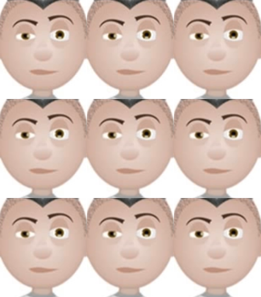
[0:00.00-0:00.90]

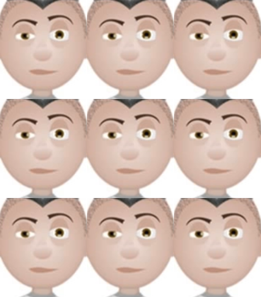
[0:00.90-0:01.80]

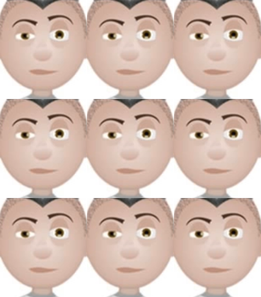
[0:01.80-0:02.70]

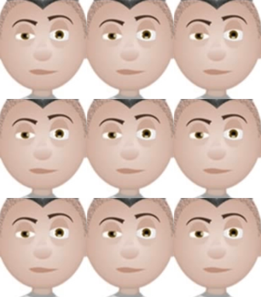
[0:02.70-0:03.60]

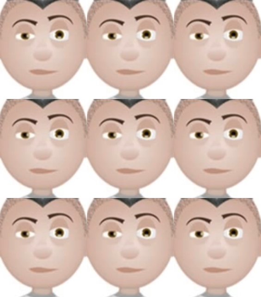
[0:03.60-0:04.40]
This is a still picture; no speech is visible.